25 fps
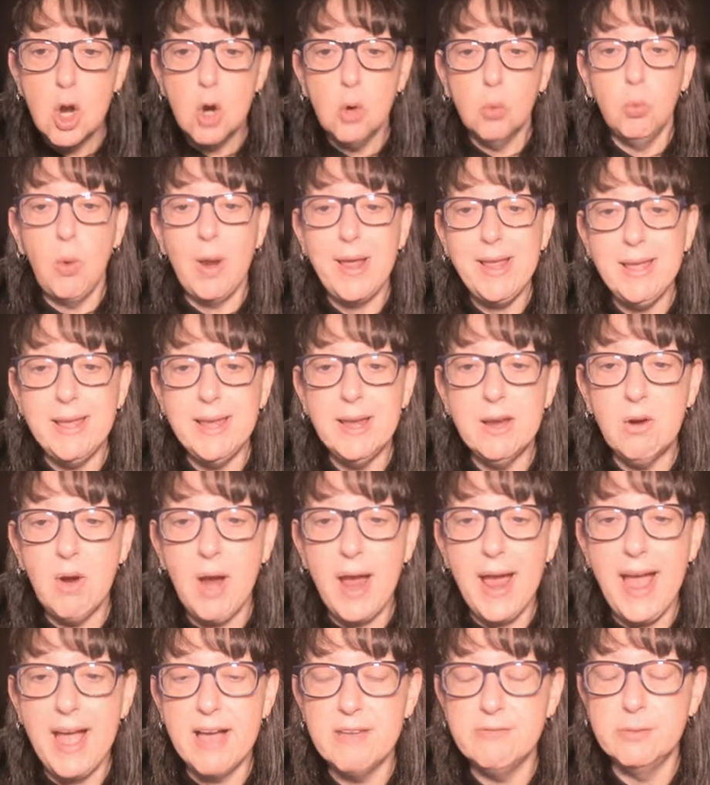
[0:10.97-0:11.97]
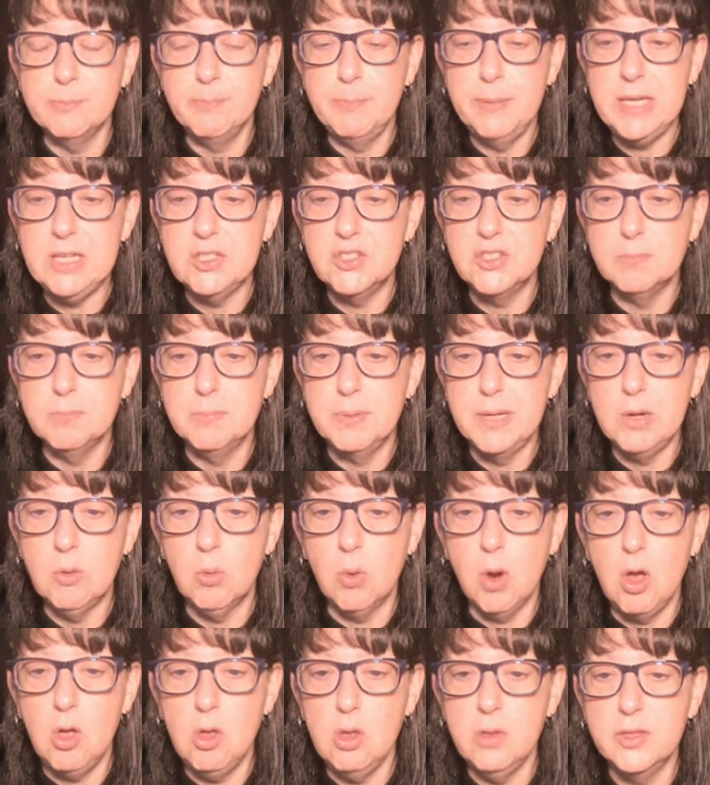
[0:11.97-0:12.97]
Right here I have a piece of
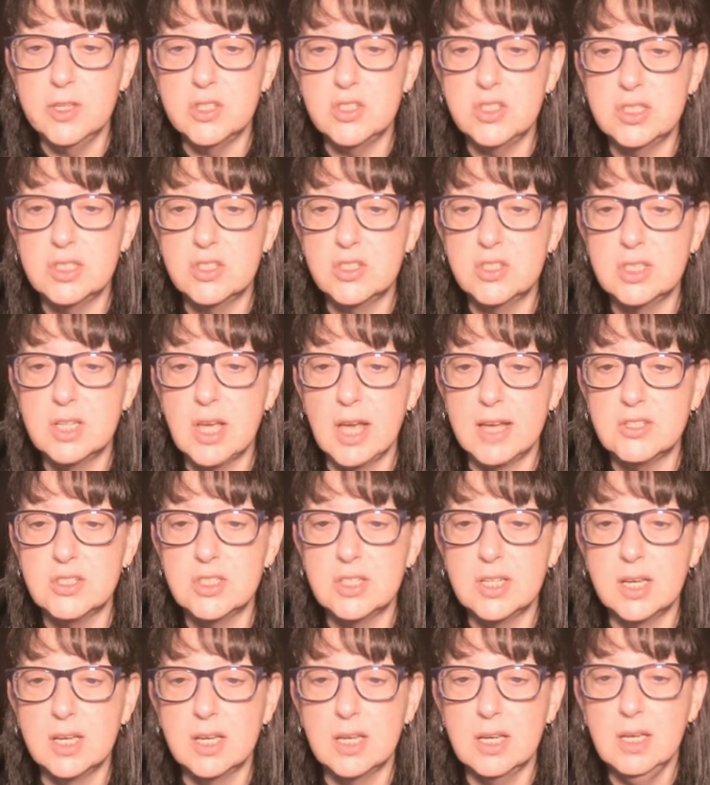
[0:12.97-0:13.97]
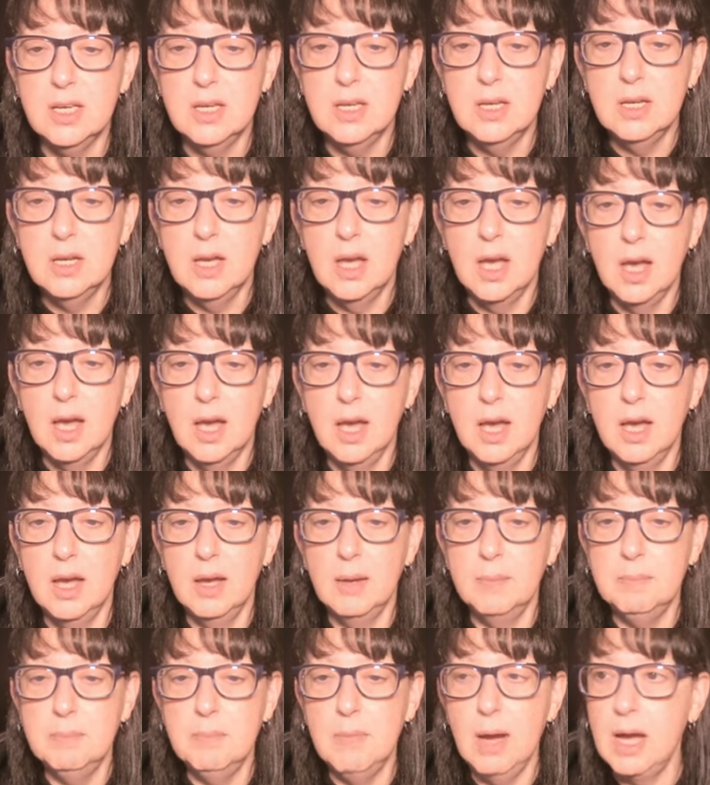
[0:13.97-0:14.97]
B-roll, this disgusting
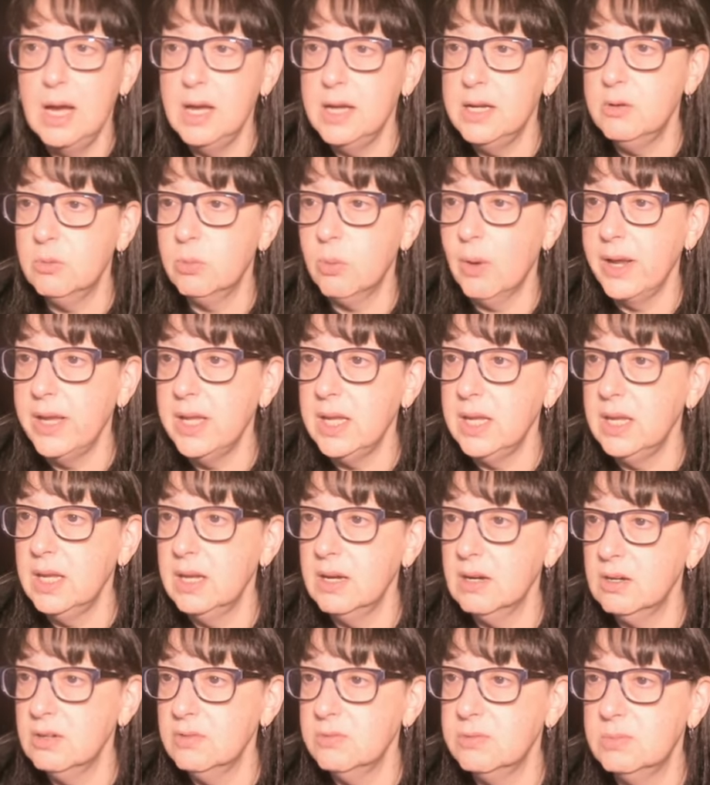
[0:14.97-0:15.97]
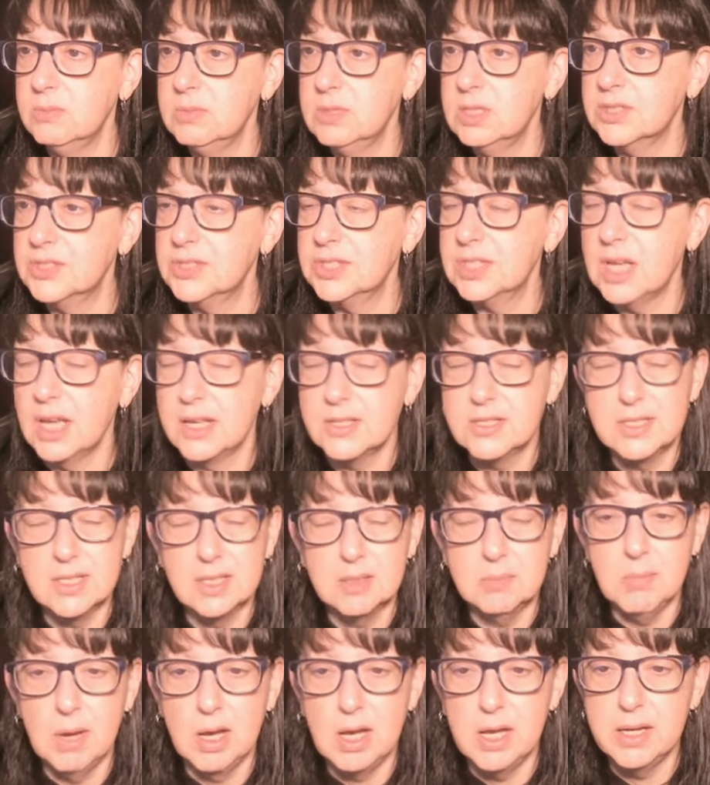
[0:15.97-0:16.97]
mug right here,
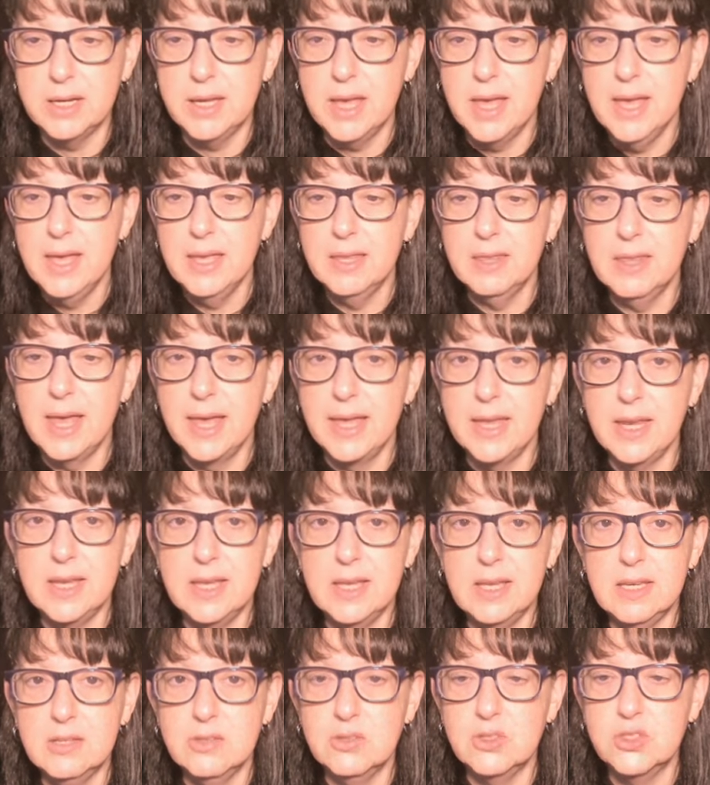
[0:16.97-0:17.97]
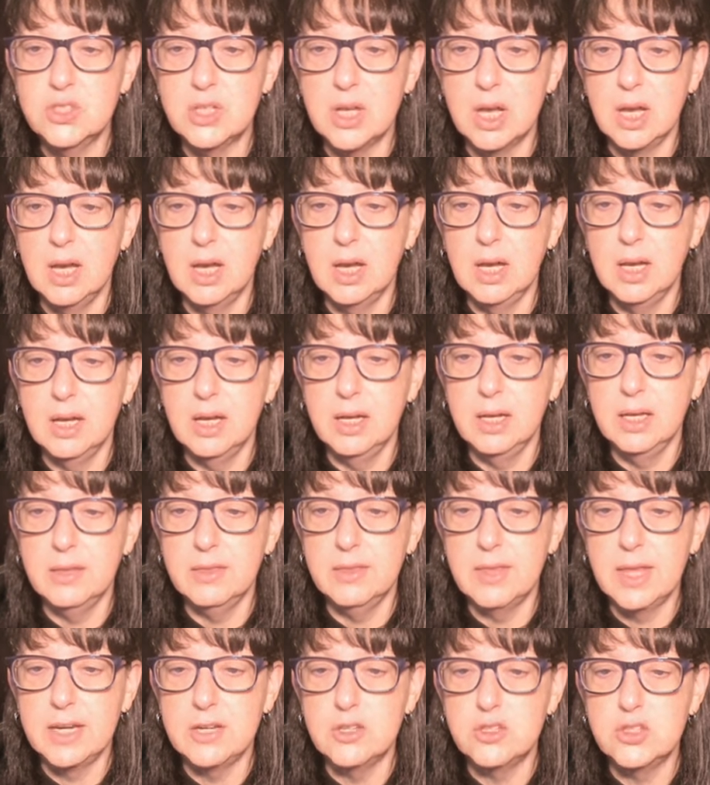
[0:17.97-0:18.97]
disgusting mug that is
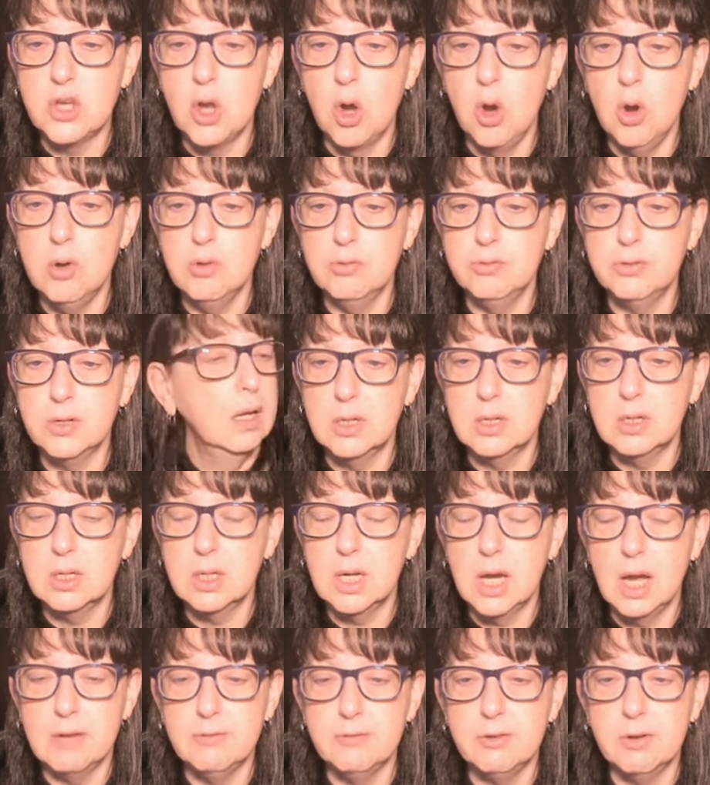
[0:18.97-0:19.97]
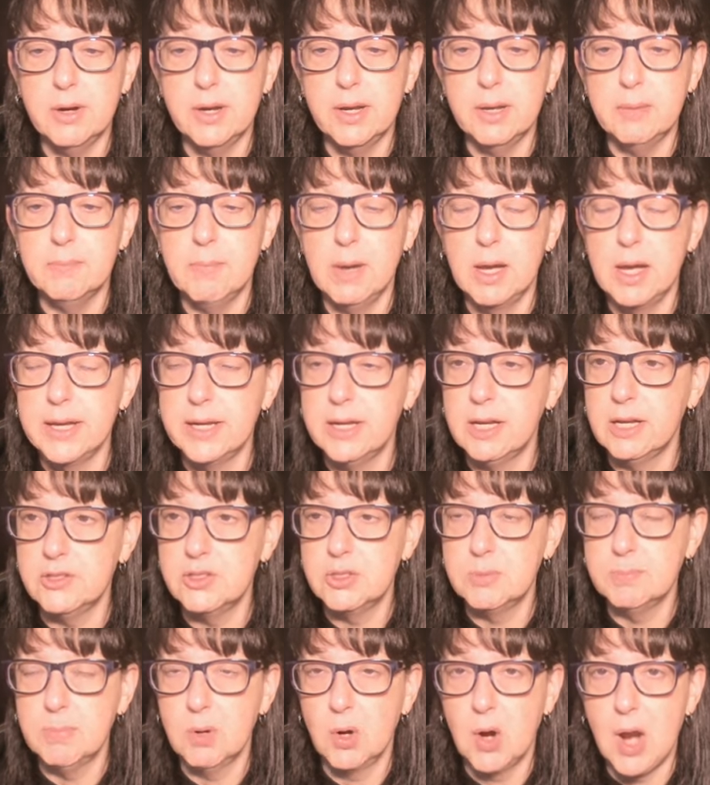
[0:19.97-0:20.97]
over covering my
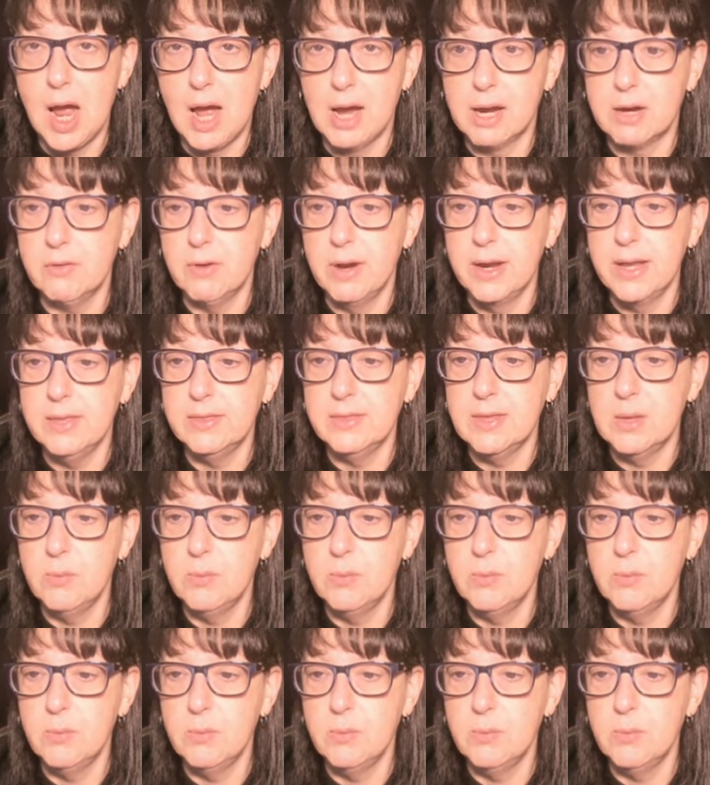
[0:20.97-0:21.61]
cousin Barack, right?